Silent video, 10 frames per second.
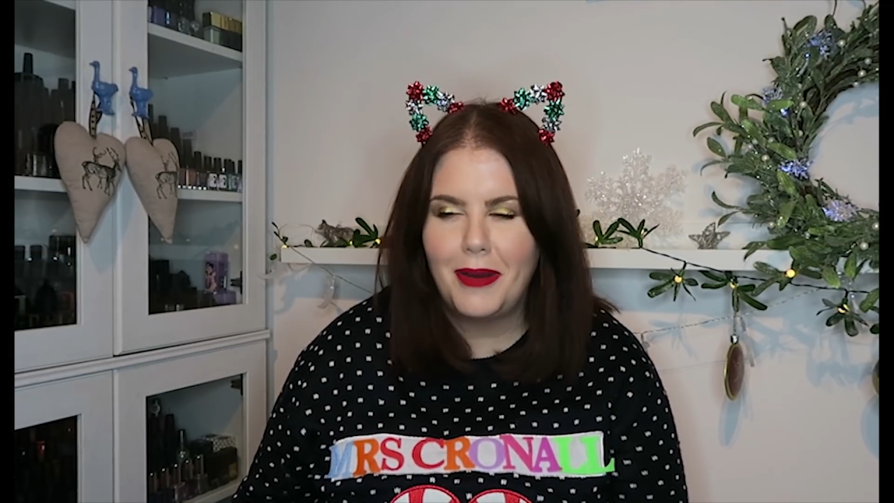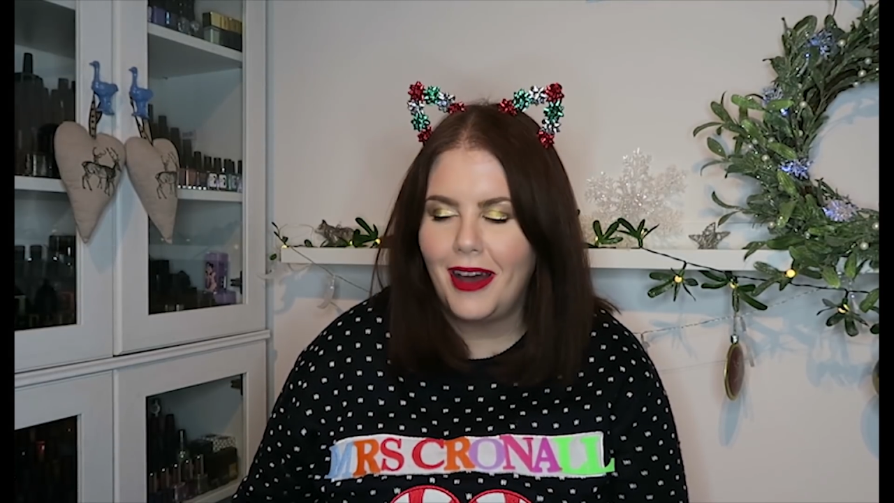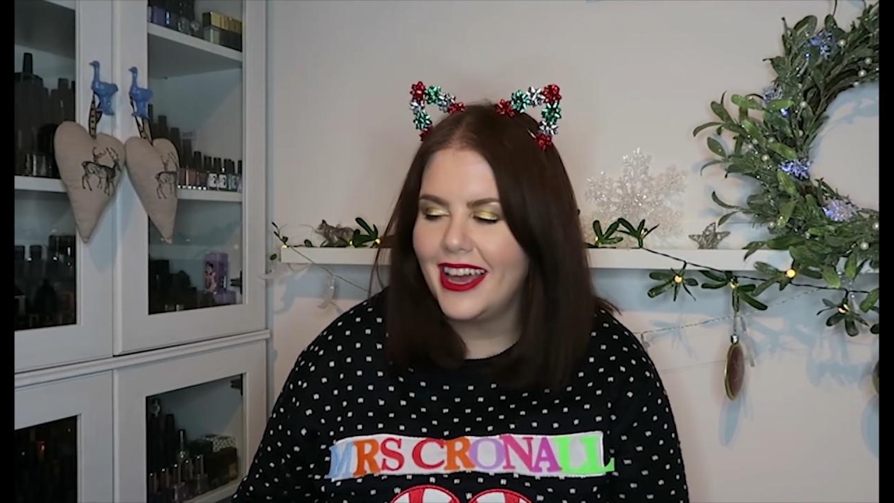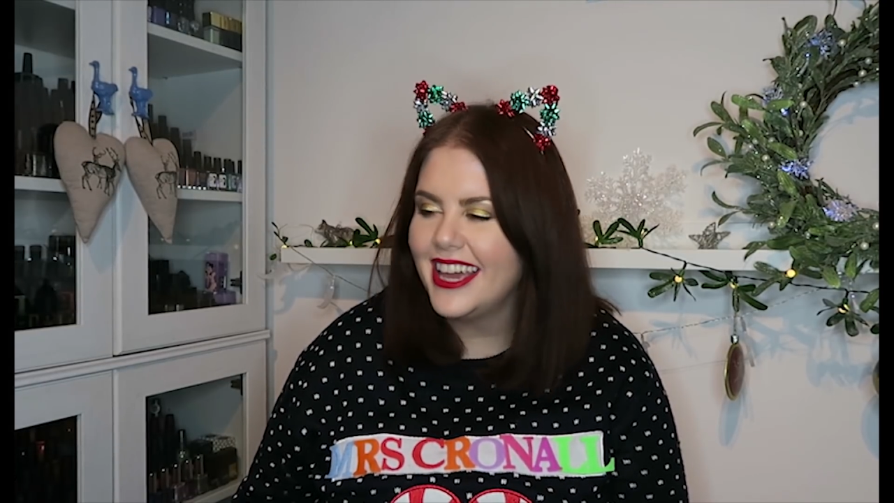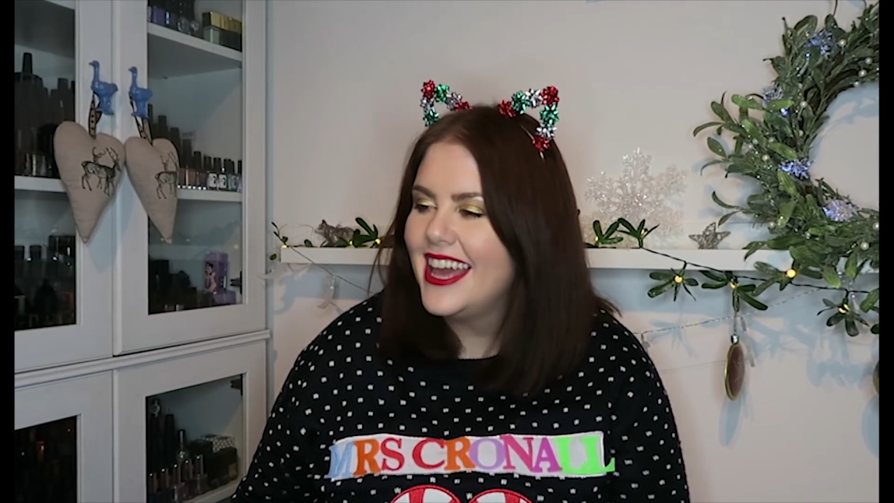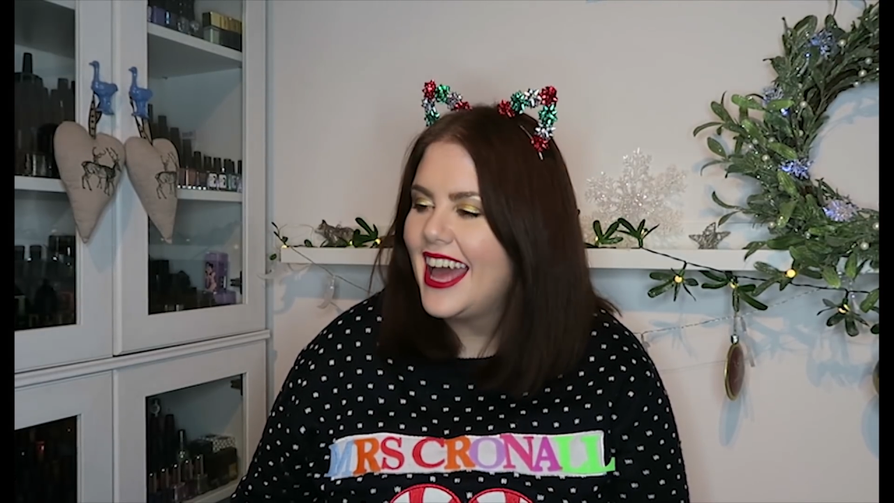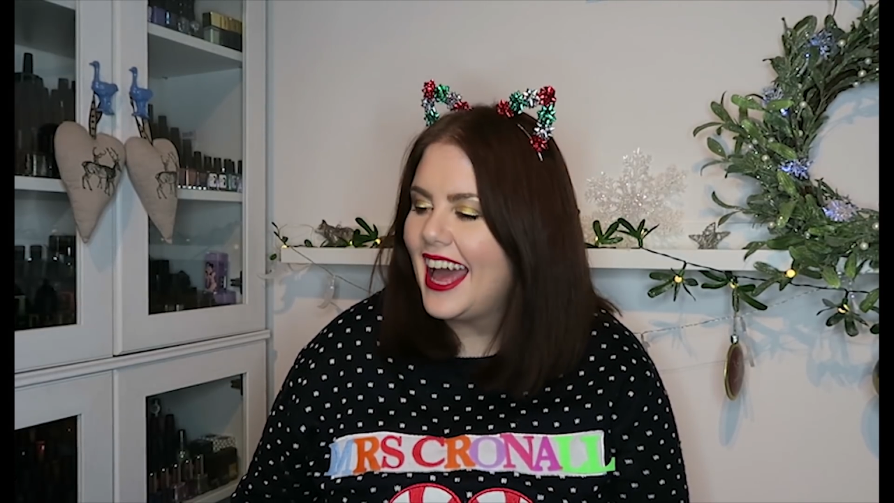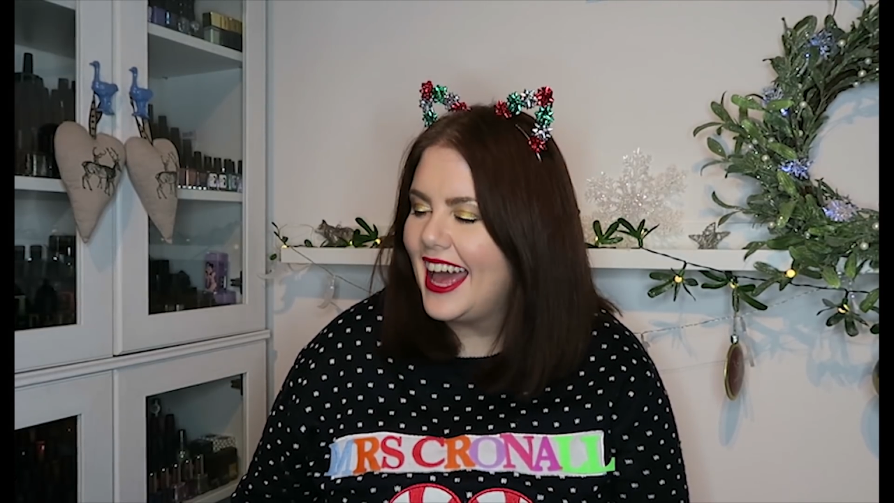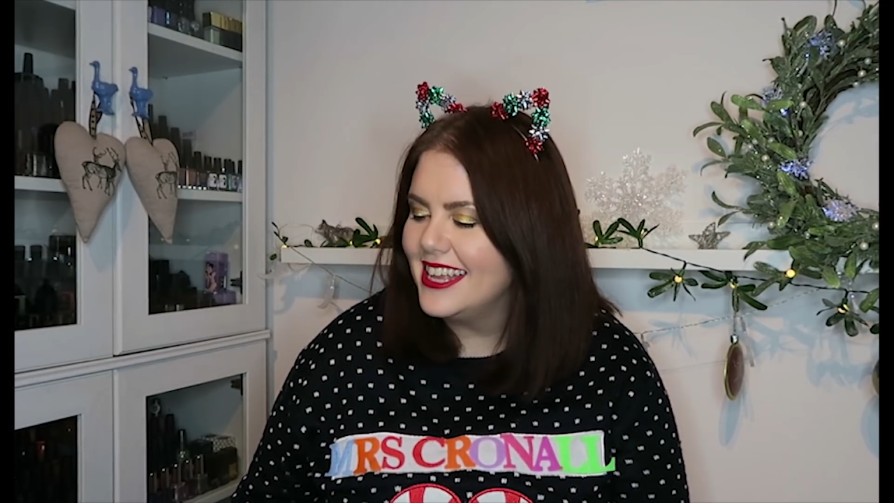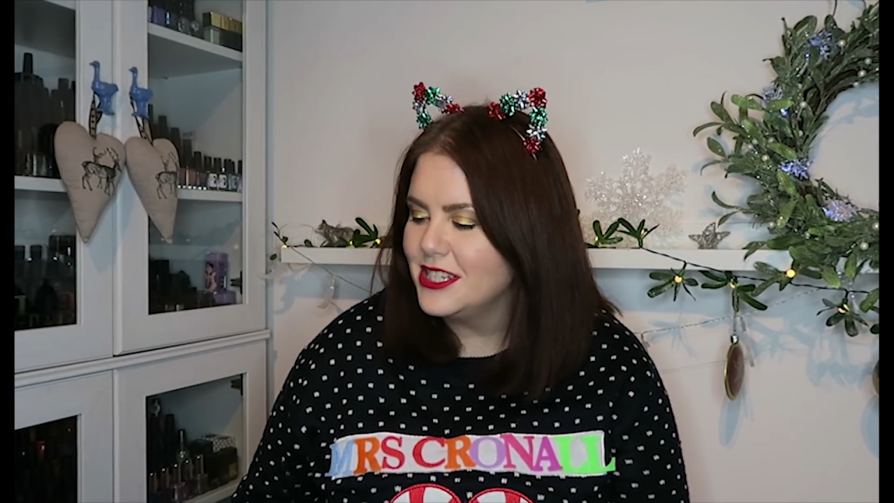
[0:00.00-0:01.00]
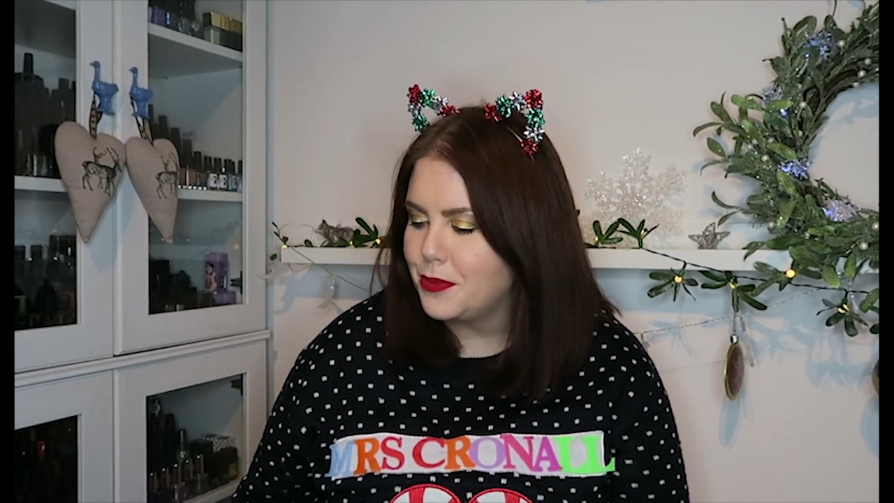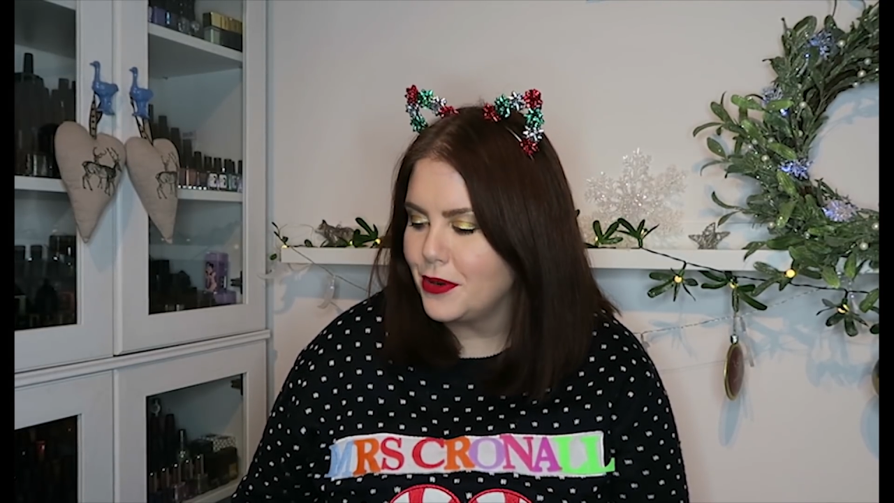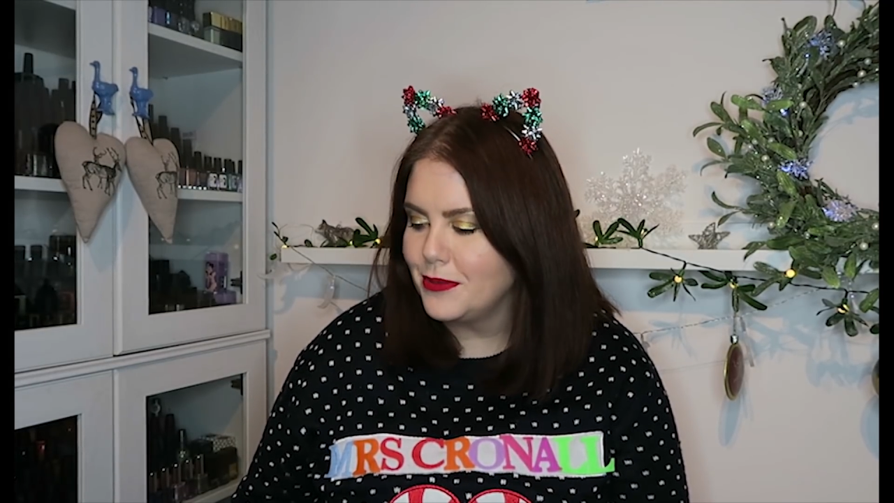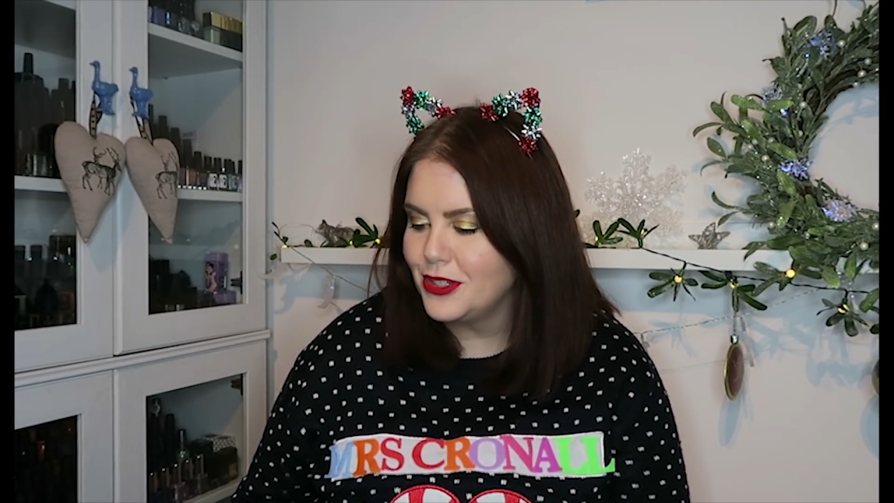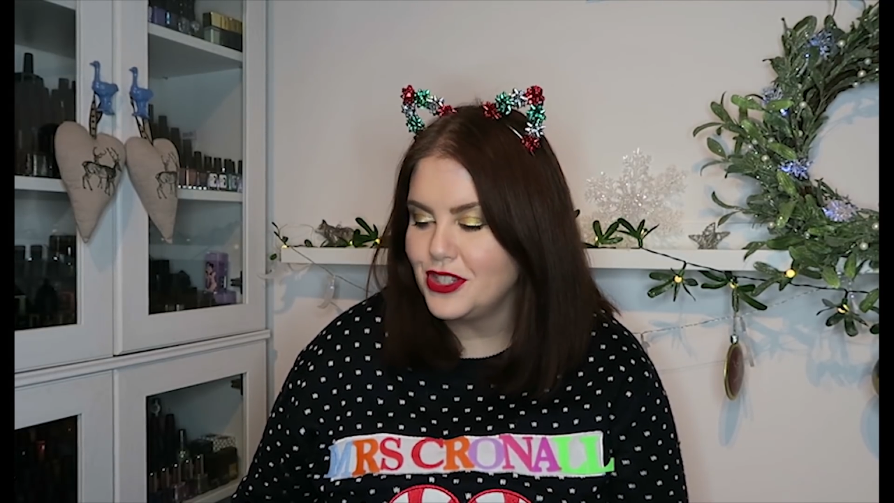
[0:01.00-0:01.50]
buy, and
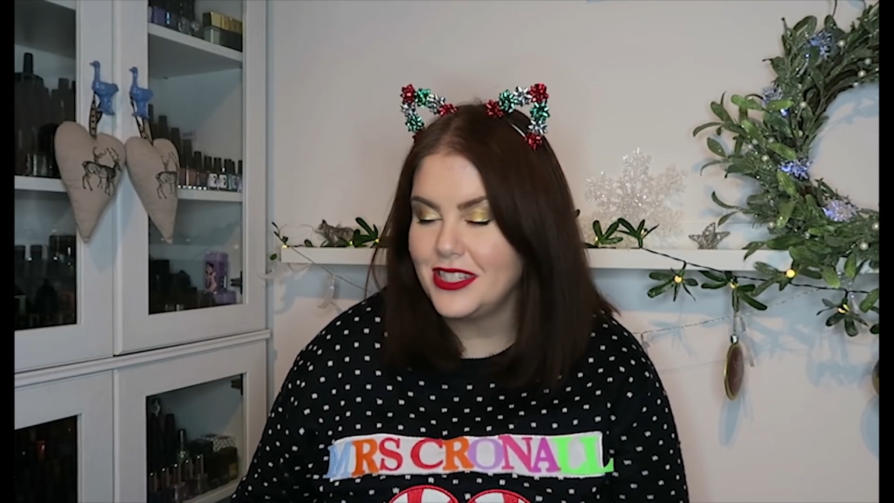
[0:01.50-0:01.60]
pretty much